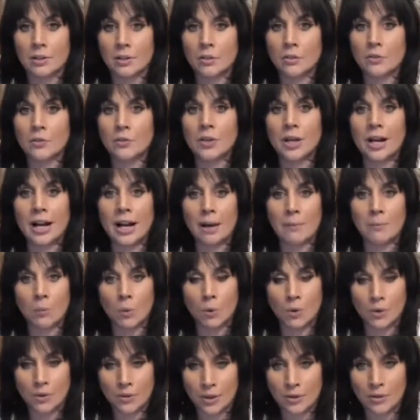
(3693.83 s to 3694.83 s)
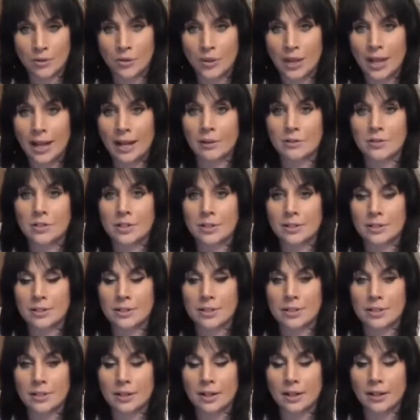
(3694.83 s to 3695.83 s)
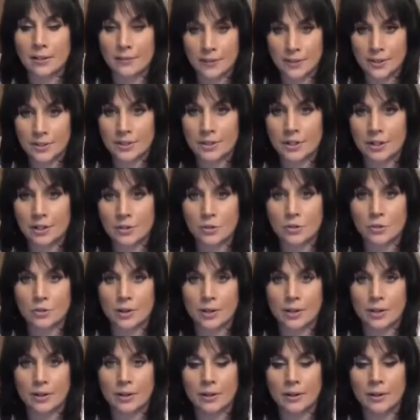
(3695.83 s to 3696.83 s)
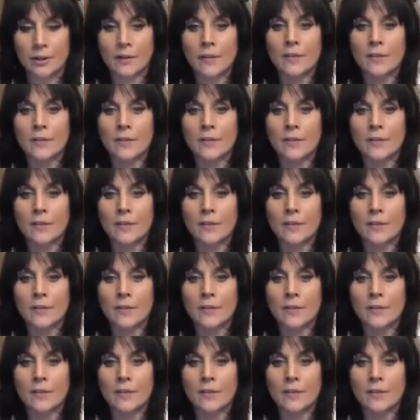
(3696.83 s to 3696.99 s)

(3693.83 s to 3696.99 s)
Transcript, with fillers: You've got more than thousands in this country